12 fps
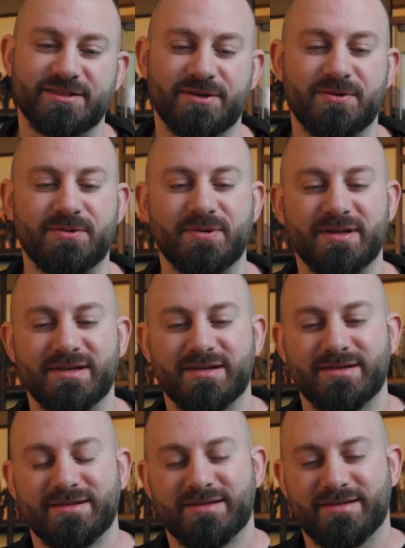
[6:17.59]
So,
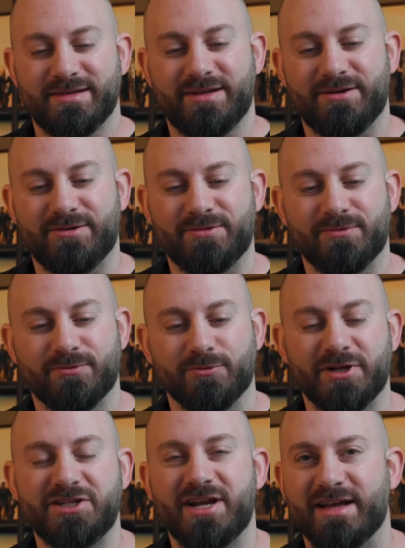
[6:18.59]
you know,
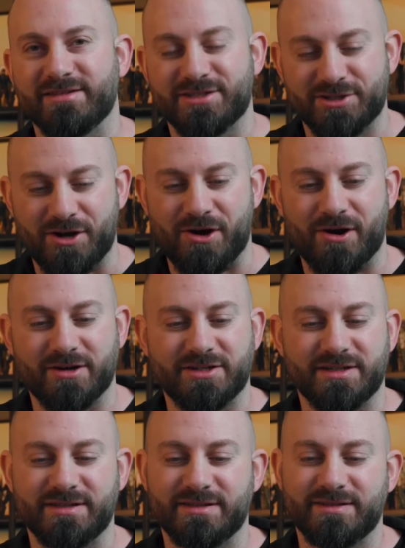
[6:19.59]
reaching out to
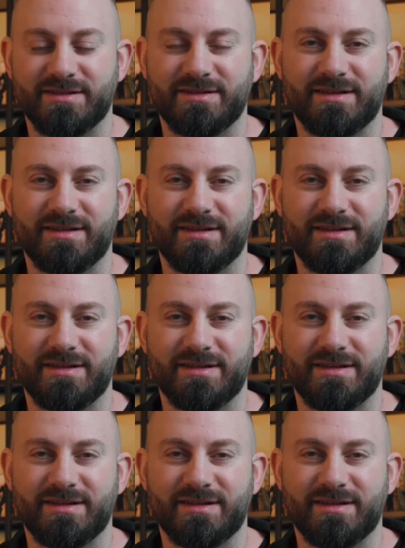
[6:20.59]
Sarge and